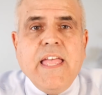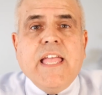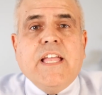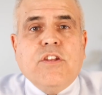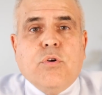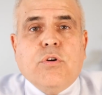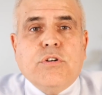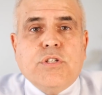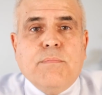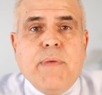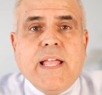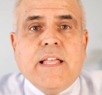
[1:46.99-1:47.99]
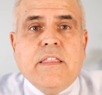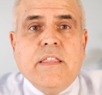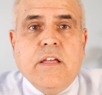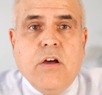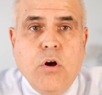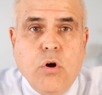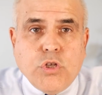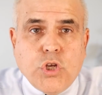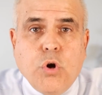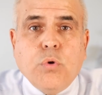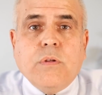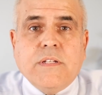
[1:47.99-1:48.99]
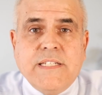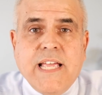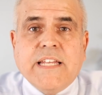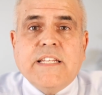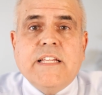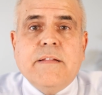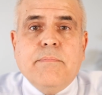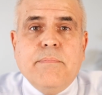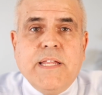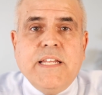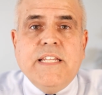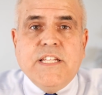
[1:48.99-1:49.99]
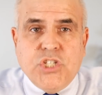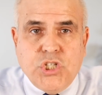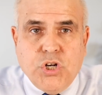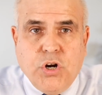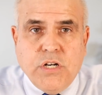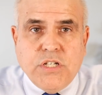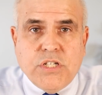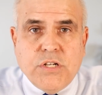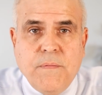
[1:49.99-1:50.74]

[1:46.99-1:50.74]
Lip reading: in order to make the total debt be discharged.